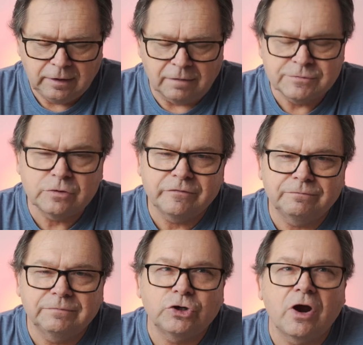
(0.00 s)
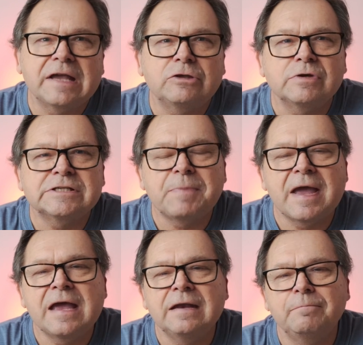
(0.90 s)
I'm sort of trying to
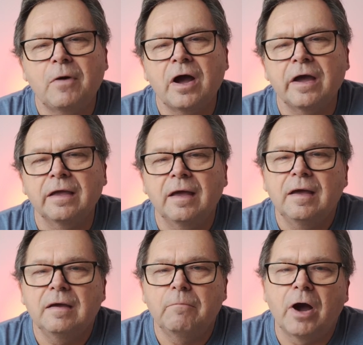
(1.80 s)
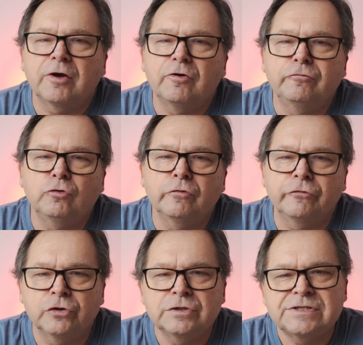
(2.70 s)
expand my Micro Four
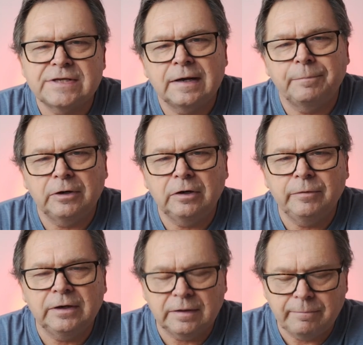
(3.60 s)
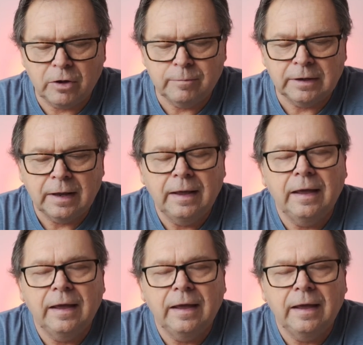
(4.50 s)
Thirds setup a little bit at the moment,